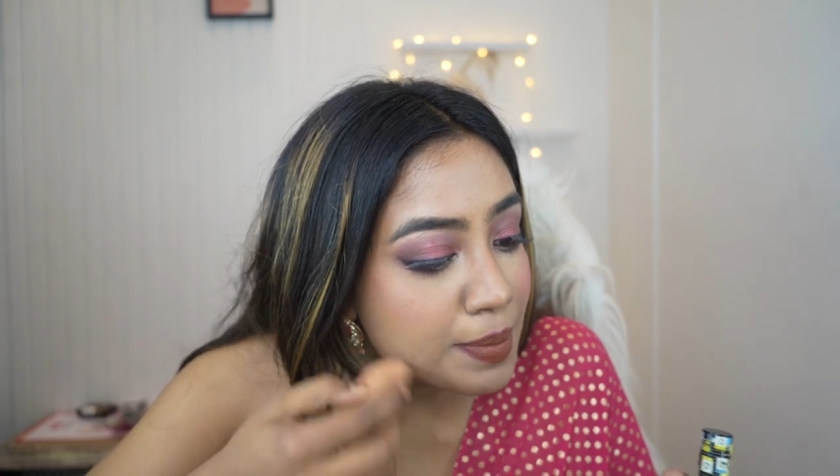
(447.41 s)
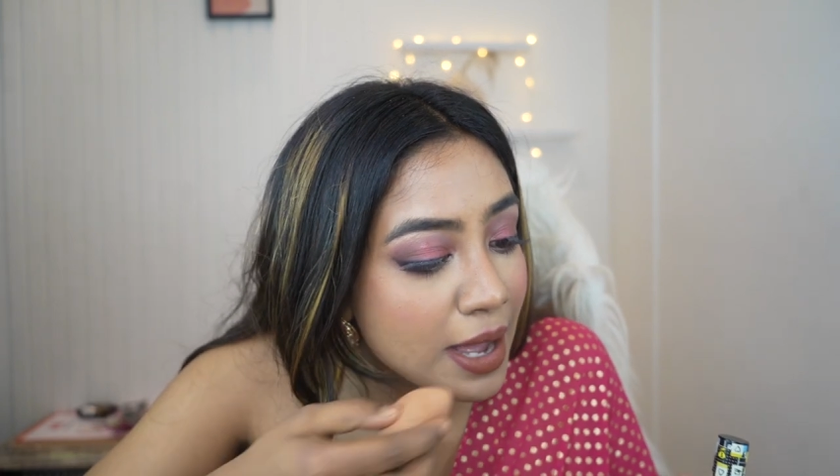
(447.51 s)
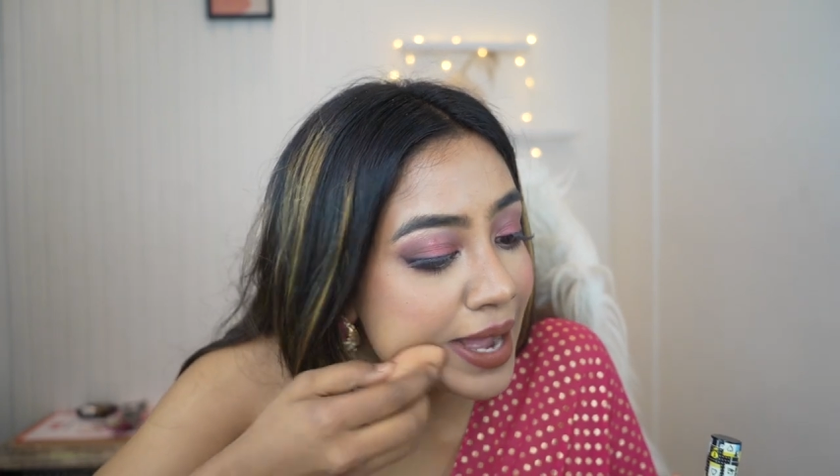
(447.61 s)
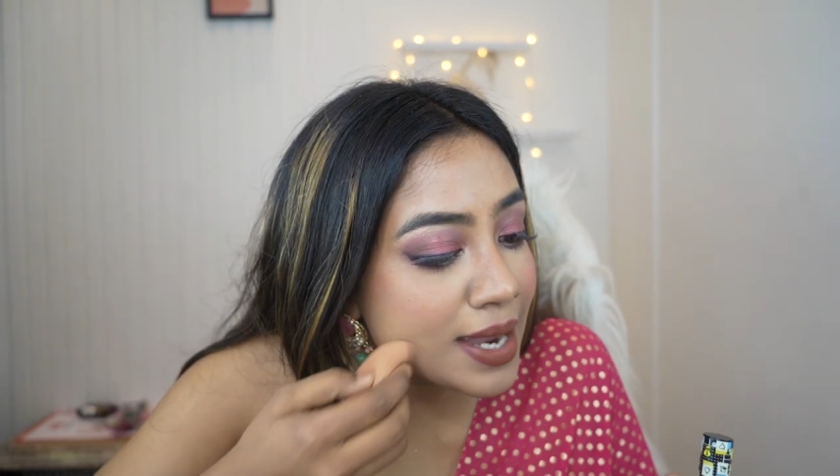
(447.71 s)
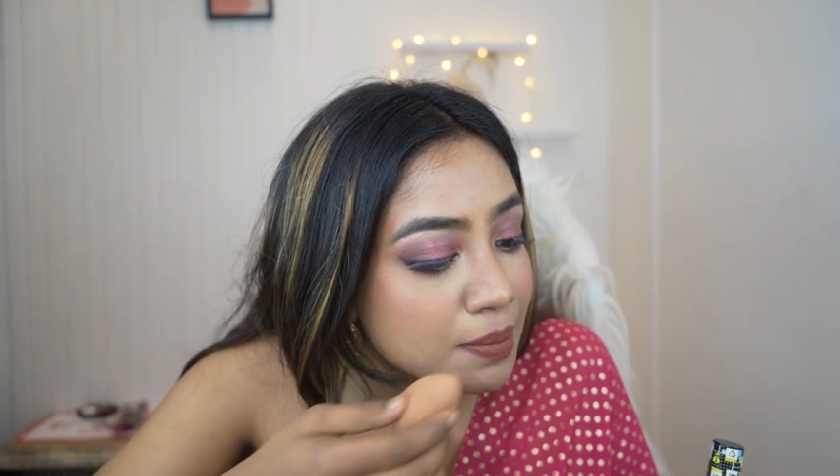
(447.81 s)

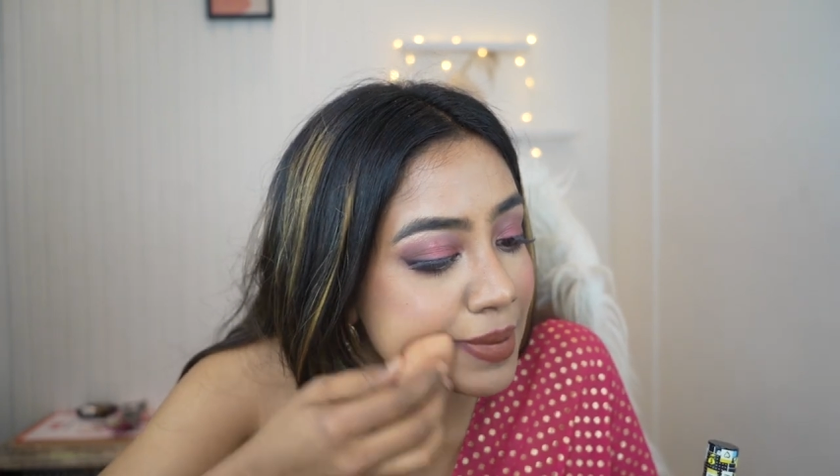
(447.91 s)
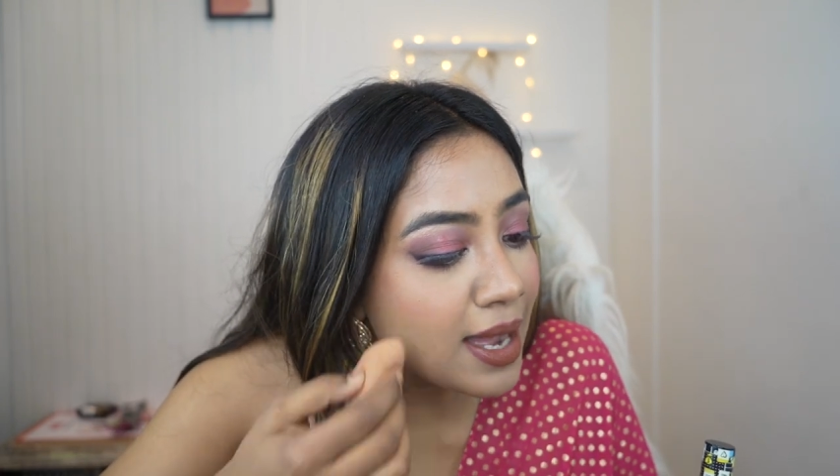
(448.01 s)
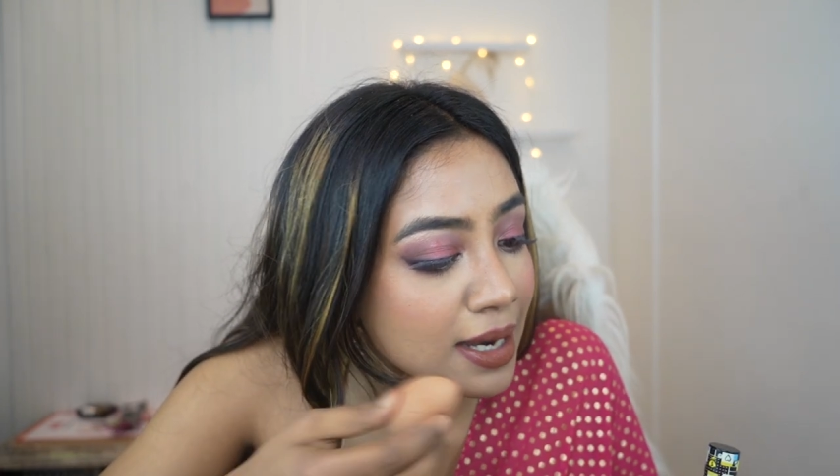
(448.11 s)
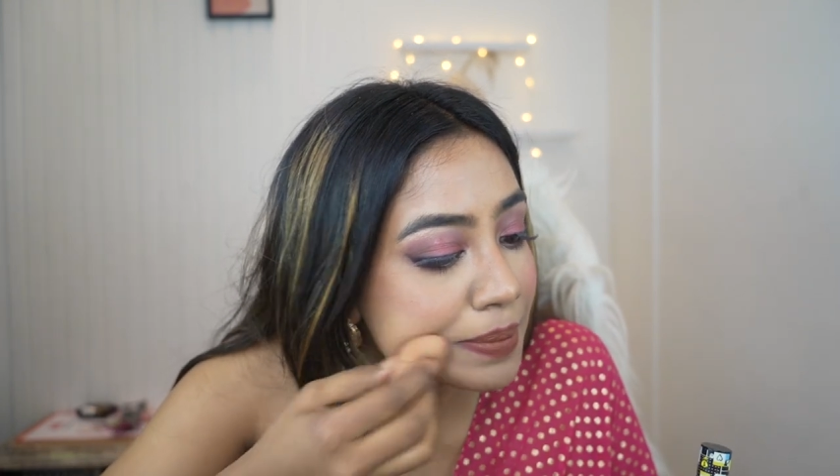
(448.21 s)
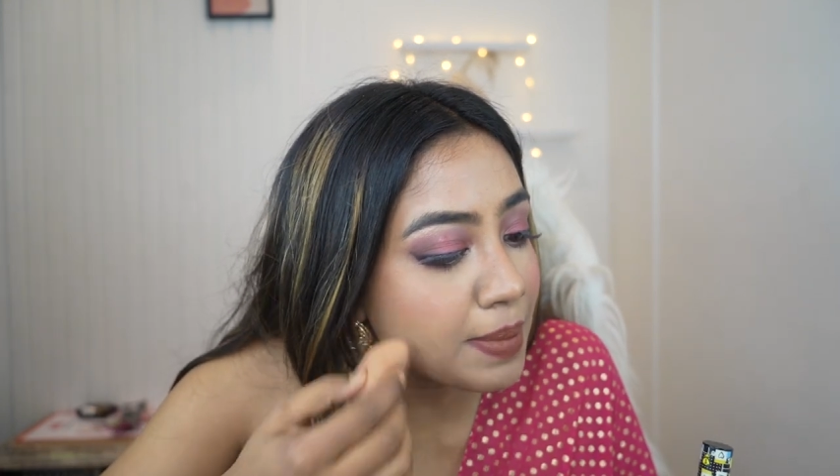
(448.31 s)
bad,
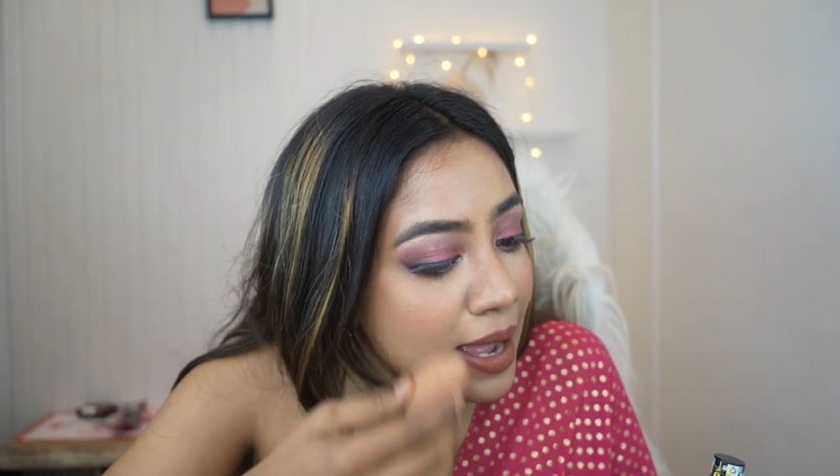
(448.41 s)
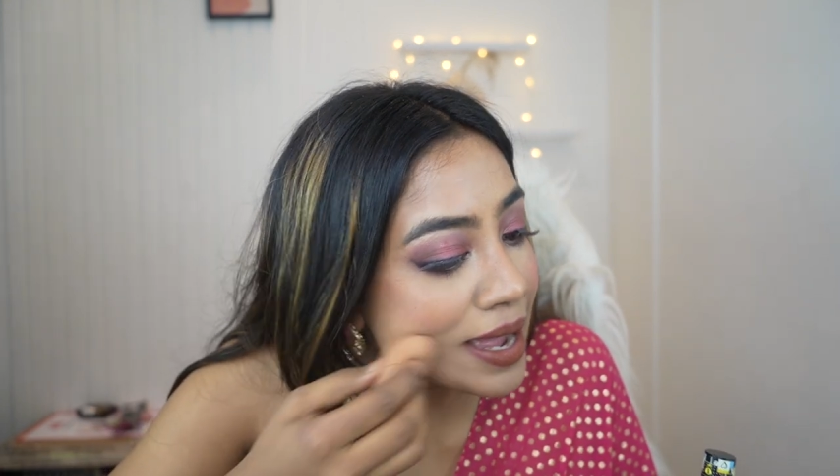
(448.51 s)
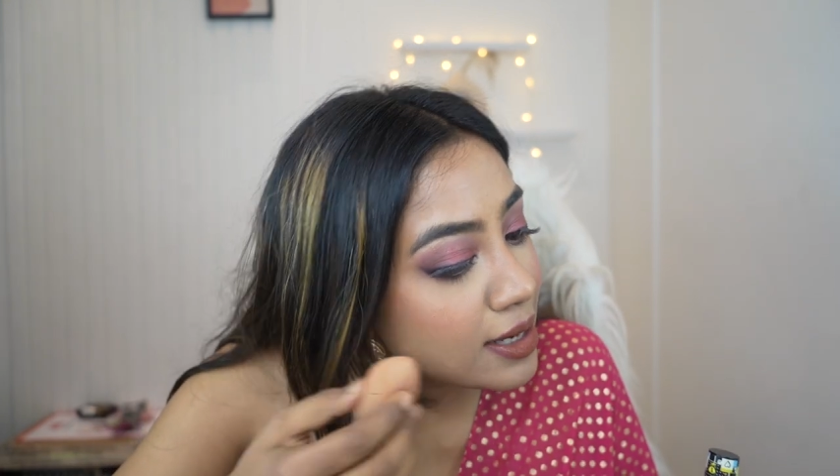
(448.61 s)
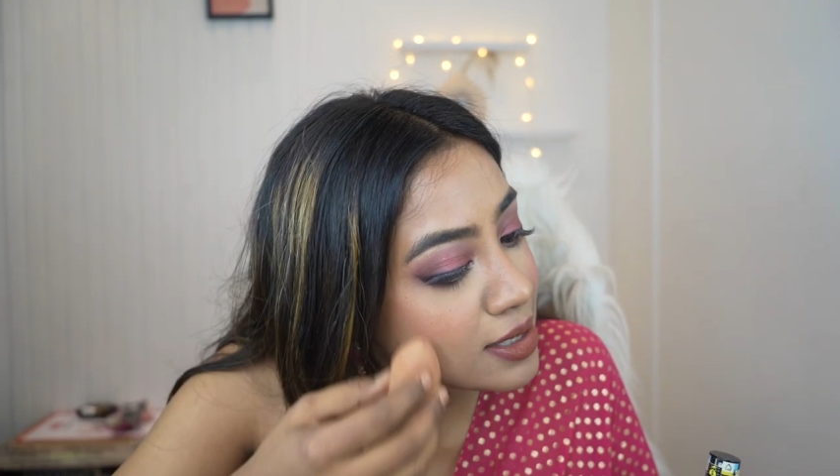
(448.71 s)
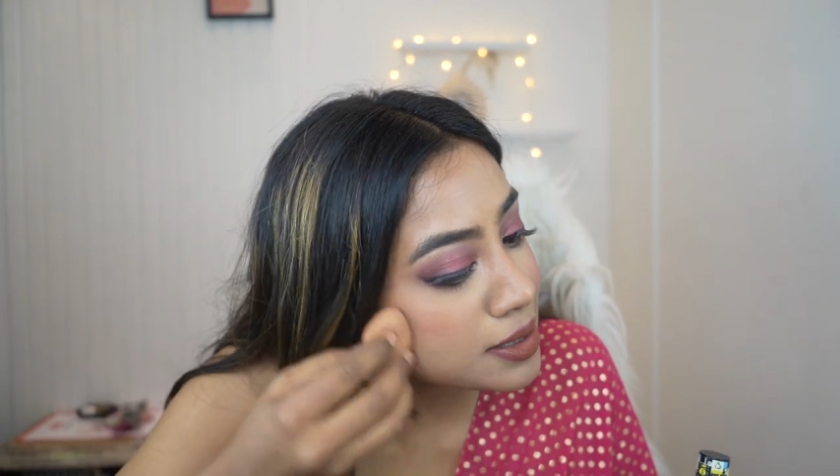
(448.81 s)
bad,
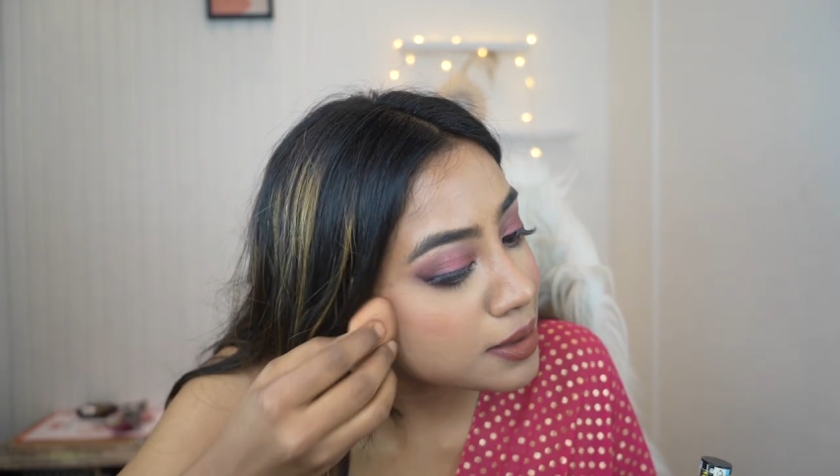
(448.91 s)
bad.